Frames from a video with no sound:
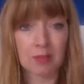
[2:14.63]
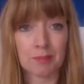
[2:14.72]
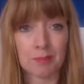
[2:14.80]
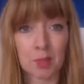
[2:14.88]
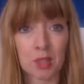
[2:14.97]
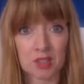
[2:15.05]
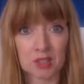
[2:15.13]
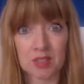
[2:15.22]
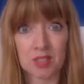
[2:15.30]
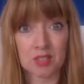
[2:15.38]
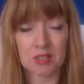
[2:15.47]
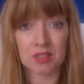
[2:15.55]
product,
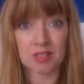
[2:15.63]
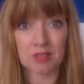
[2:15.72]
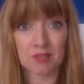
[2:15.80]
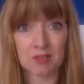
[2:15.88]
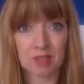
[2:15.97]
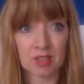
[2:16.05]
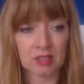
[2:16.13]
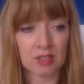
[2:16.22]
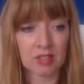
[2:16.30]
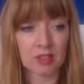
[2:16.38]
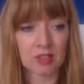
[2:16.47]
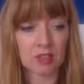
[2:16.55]
that's really
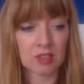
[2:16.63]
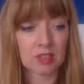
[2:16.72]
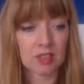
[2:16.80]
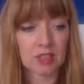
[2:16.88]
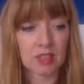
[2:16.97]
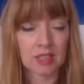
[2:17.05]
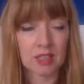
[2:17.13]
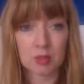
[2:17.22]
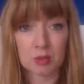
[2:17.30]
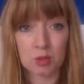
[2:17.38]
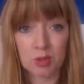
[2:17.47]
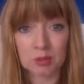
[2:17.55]
good. It
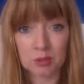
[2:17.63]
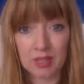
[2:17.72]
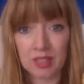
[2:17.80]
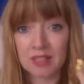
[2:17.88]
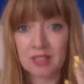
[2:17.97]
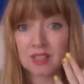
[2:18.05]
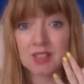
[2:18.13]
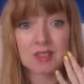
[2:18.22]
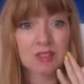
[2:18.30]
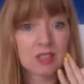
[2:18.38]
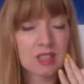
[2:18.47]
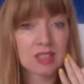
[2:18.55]
absorbs well, it doesn't leave your
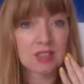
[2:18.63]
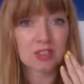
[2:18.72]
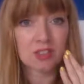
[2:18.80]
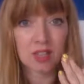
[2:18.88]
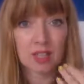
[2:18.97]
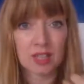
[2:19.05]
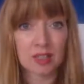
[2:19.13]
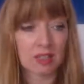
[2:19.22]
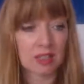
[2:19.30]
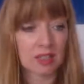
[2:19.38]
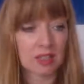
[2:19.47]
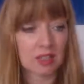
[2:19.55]
skin shiny or
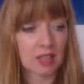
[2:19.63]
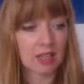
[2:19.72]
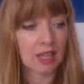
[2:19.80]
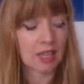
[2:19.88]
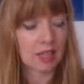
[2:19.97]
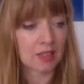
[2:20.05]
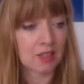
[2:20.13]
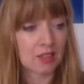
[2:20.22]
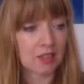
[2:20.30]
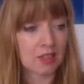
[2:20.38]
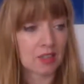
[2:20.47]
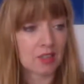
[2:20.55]
anything,
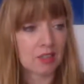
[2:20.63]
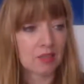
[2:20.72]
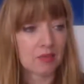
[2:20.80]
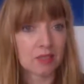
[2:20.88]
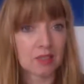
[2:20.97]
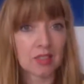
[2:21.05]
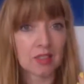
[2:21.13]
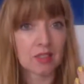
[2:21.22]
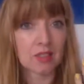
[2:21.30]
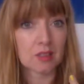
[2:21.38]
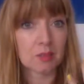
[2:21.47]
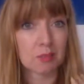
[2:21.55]
and
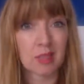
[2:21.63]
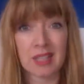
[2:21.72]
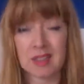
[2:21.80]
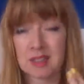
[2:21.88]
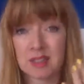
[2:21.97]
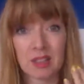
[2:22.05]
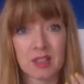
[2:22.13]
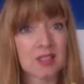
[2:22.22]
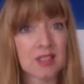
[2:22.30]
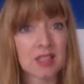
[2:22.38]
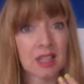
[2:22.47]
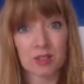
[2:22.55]
it blends
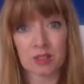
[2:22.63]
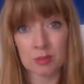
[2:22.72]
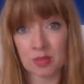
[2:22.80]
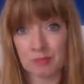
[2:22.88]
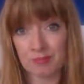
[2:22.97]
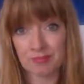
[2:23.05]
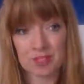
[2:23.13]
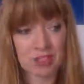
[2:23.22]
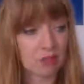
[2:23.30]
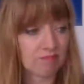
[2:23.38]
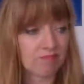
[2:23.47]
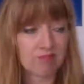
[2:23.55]
nicely out as well. So,
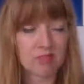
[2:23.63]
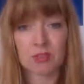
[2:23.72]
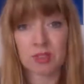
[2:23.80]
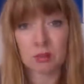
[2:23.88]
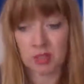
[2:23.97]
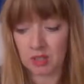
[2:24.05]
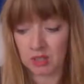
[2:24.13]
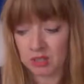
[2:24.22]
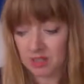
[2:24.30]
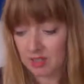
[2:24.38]
lovely product.